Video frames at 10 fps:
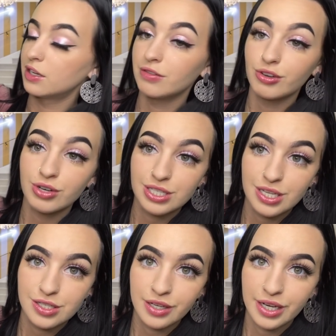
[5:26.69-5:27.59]
Of course,
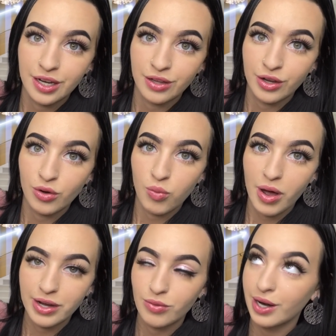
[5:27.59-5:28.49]
it's looking a little
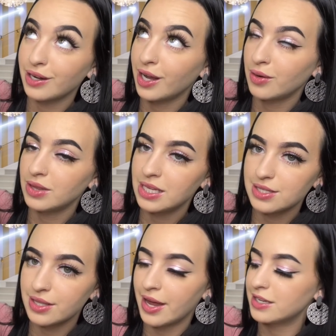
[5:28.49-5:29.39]
white right now in
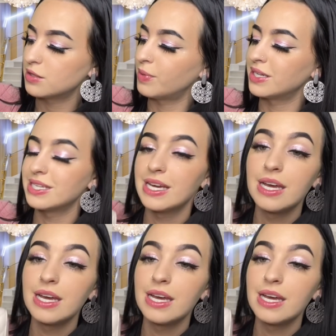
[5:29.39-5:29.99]
these lights, but